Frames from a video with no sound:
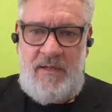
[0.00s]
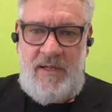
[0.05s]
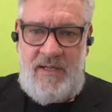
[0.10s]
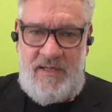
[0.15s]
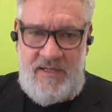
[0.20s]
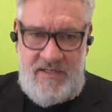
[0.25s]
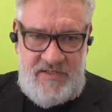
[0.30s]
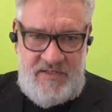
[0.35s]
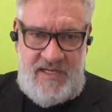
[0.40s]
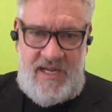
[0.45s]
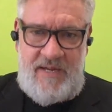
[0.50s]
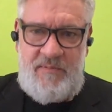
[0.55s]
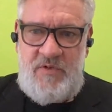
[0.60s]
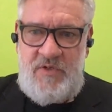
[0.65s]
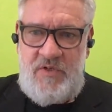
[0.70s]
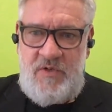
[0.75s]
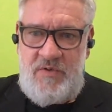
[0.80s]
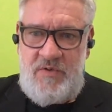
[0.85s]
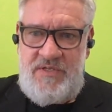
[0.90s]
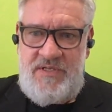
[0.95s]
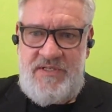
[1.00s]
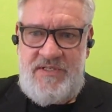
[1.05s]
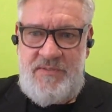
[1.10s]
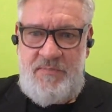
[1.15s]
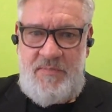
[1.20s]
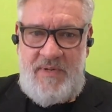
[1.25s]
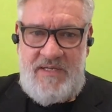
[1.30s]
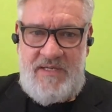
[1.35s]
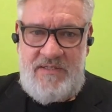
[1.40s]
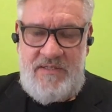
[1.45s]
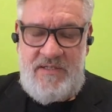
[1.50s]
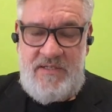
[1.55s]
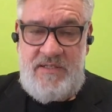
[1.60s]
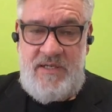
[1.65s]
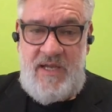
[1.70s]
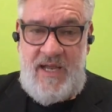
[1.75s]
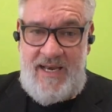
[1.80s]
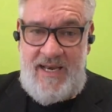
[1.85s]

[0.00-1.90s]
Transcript: in the same shoes as the business.